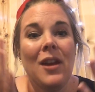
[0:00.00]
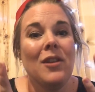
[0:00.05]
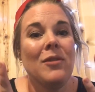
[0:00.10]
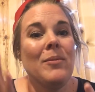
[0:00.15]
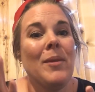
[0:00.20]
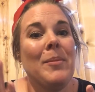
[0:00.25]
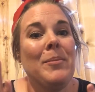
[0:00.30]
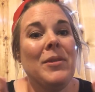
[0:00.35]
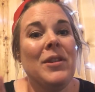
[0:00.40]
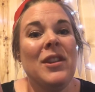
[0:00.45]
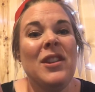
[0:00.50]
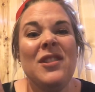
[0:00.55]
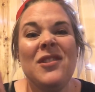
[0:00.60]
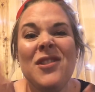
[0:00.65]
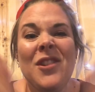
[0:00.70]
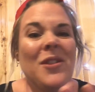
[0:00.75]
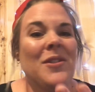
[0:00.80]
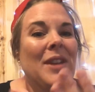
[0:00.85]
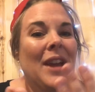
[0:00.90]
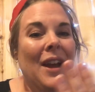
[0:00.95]
Remember that you
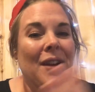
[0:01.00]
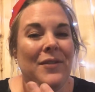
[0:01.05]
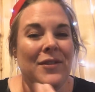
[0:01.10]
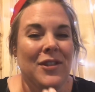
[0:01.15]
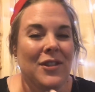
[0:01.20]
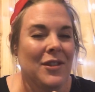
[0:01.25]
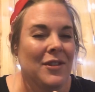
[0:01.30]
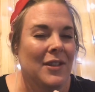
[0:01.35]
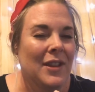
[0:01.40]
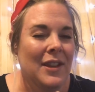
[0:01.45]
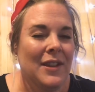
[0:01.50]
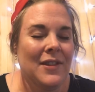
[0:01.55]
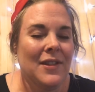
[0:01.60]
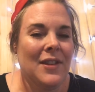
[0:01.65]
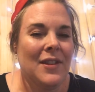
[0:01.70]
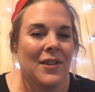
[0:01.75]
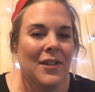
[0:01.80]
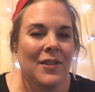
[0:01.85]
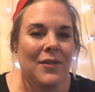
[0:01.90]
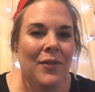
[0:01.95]
don't have to do these.
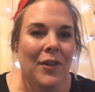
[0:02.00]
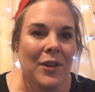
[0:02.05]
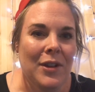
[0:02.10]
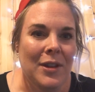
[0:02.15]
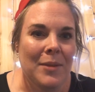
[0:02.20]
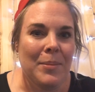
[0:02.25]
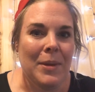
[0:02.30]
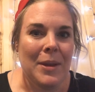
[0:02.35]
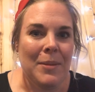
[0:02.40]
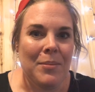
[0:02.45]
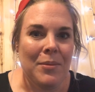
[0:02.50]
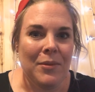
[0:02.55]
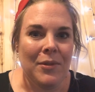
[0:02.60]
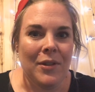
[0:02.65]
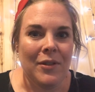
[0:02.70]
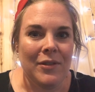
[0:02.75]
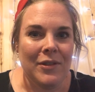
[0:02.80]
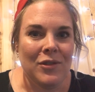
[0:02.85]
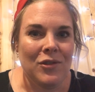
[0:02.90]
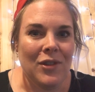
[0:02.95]
This is for only people
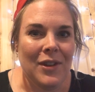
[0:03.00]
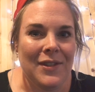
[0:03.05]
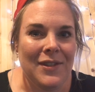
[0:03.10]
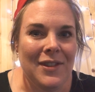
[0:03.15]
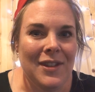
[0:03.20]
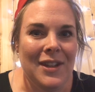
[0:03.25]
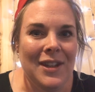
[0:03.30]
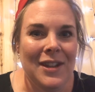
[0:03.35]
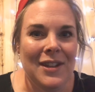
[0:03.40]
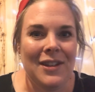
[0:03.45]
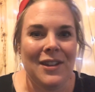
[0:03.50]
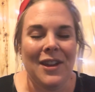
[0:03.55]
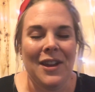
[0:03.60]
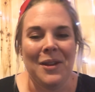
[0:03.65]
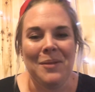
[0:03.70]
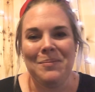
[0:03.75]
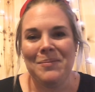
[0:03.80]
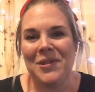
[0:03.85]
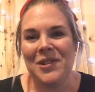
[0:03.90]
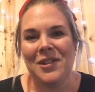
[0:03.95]
that are interested in
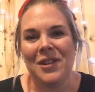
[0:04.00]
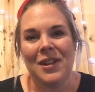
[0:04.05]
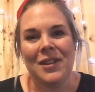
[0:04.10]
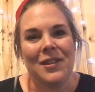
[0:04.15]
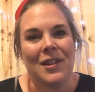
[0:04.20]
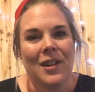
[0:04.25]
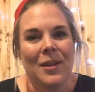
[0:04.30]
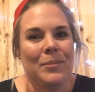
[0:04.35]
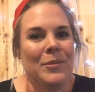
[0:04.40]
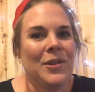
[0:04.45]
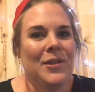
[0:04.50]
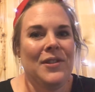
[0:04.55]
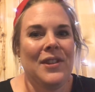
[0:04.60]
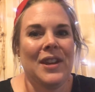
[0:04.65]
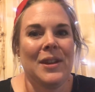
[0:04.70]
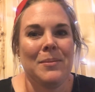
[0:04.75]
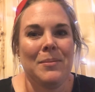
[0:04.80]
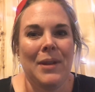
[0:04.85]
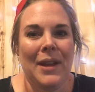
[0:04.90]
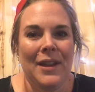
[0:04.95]
starting to learn
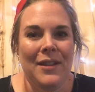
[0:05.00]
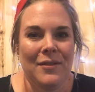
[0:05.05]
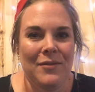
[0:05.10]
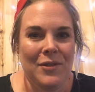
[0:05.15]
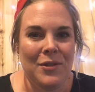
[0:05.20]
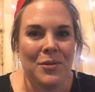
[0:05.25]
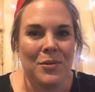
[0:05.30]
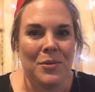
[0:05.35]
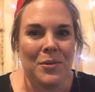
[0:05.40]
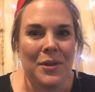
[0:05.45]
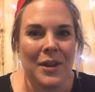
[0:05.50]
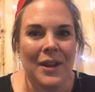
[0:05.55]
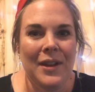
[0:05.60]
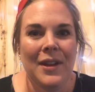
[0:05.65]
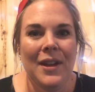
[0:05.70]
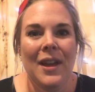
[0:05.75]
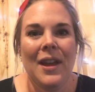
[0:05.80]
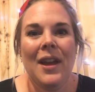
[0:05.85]
music and playing the recorder.